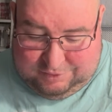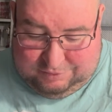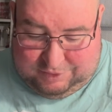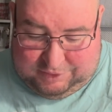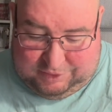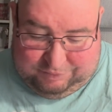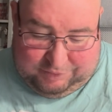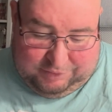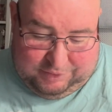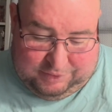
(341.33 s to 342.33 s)
racer, but
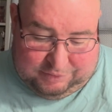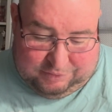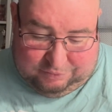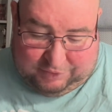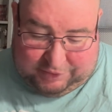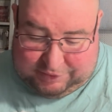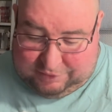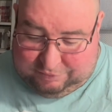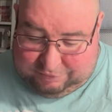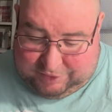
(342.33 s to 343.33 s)
yeah, it's got
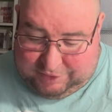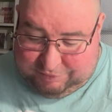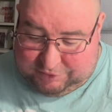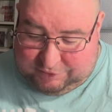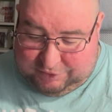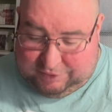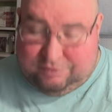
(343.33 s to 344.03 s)
racing elements on it,